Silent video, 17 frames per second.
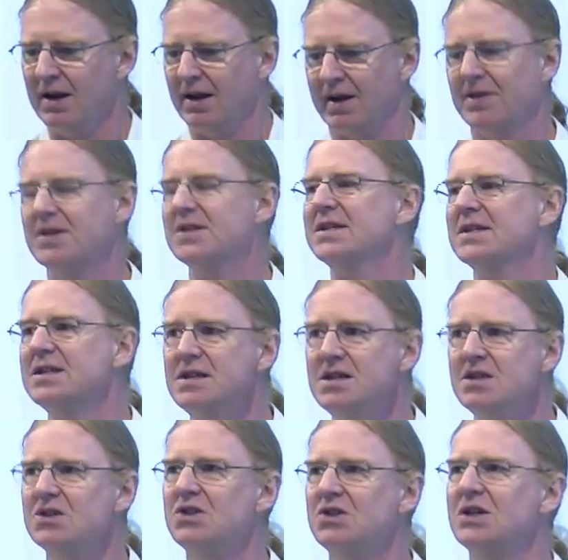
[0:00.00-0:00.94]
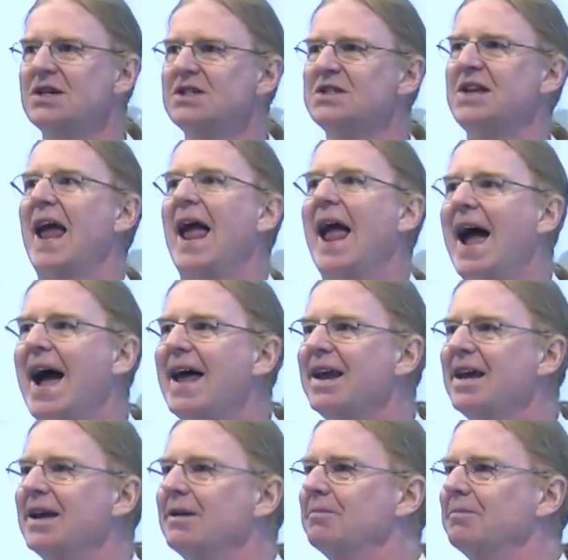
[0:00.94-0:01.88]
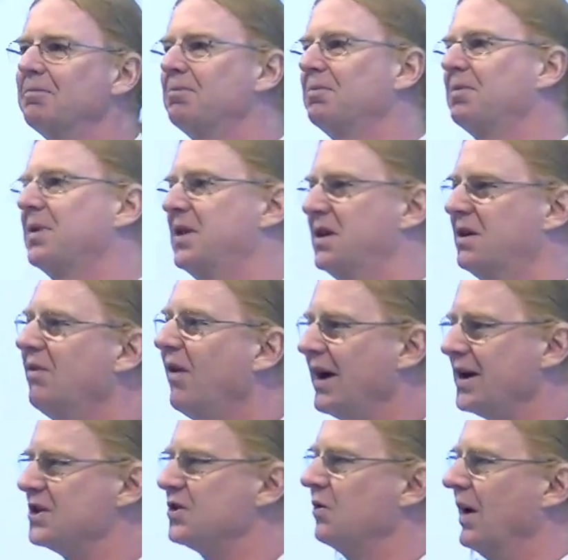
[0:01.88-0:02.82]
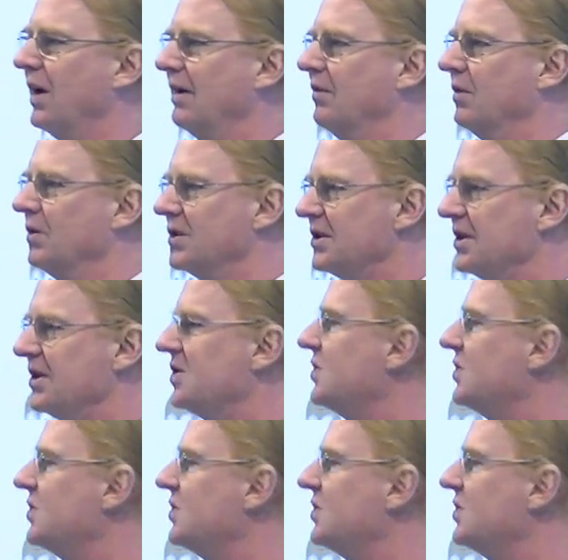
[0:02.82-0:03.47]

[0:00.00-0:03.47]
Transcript: And this isn't just adding device drivers and